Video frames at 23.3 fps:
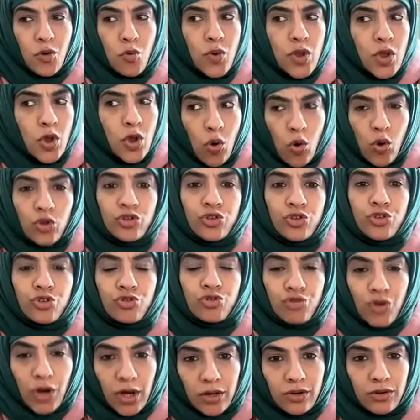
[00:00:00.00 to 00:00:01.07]
We all
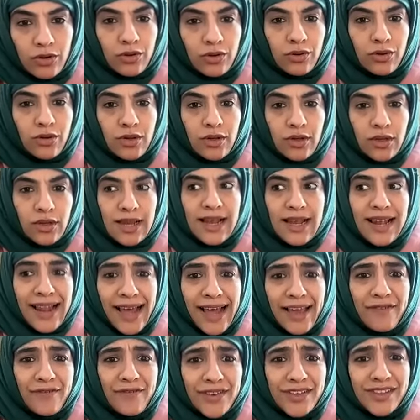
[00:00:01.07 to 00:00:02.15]
struggle.
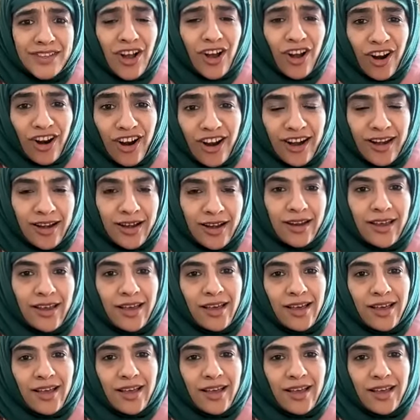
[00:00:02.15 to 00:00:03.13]
Life is hard.